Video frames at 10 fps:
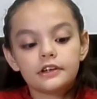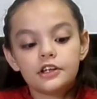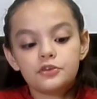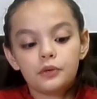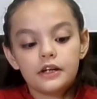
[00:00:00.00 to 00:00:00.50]

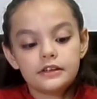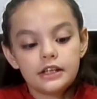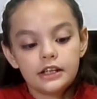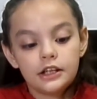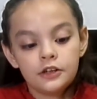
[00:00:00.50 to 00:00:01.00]
this white
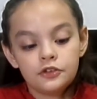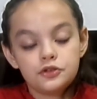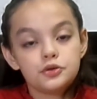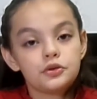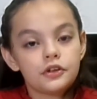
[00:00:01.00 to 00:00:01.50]
thing here
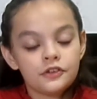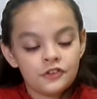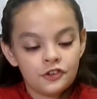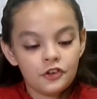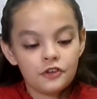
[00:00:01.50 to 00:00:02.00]
to
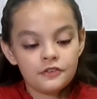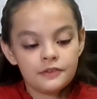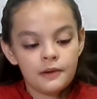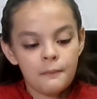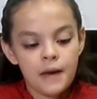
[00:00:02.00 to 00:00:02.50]
conserve
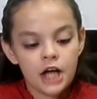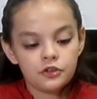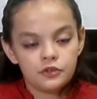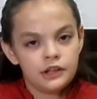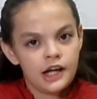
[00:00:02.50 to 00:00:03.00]
the
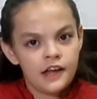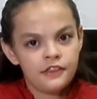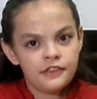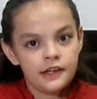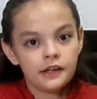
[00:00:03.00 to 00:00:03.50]
battery, I
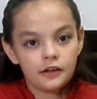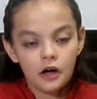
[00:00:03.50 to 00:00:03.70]
think.